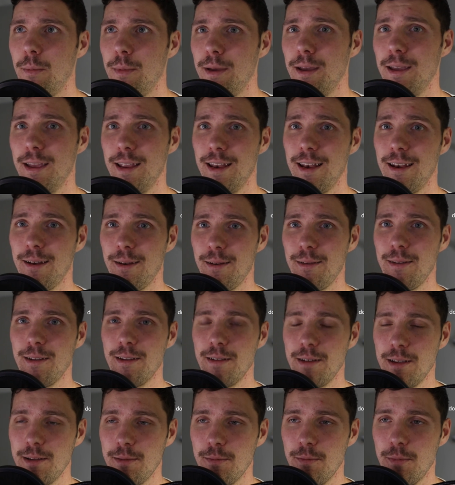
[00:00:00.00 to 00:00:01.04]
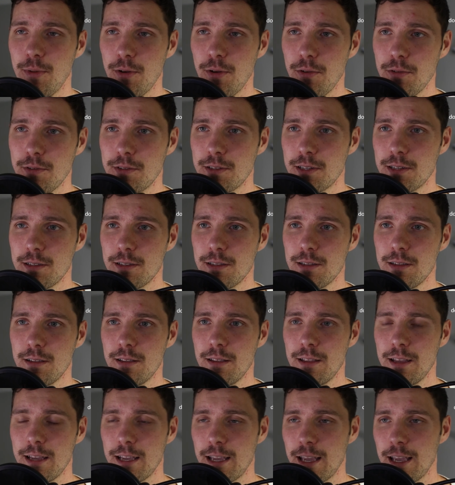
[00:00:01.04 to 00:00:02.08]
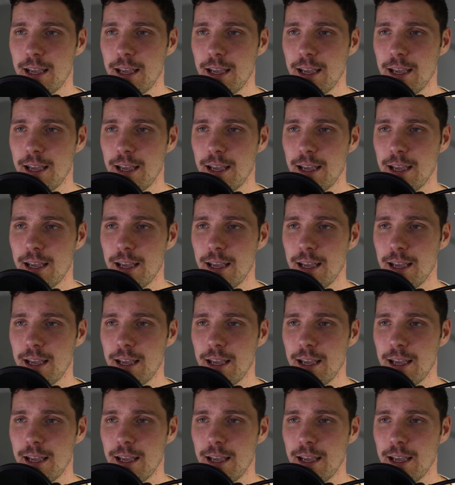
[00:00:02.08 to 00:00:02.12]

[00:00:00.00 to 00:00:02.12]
and in both like